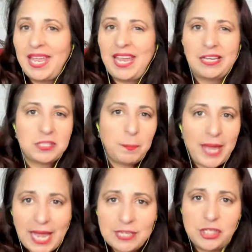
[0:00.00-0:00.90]
as
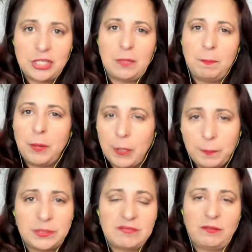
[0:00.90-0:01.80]
passionate,
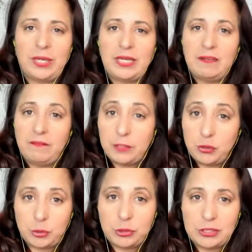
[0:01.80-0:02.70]
purposeful
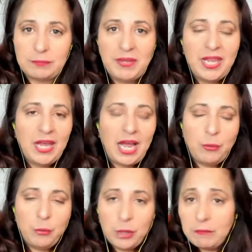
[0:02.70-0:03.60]
individuals. I
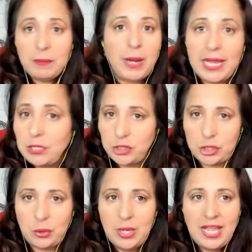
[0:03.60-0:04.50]
want to remind you
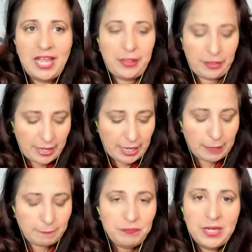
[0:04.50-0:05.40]

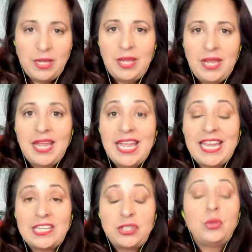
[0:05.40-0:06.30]
that it
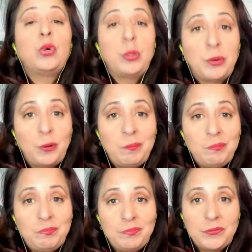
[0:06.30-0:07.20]
is normal
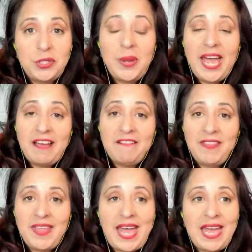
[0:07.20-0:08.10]
to have
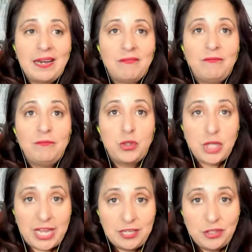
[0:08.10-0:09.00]
that
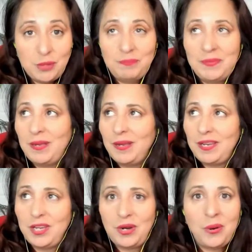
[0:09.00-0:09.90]
judge.
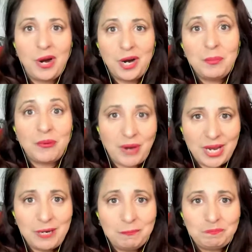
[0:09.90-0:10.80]
You know, our
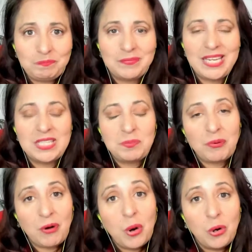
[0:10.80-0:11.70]
brain is
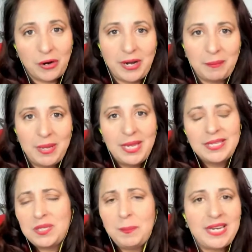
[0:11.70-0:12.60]
programmed
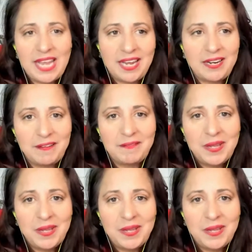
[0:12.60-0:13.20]
to be negative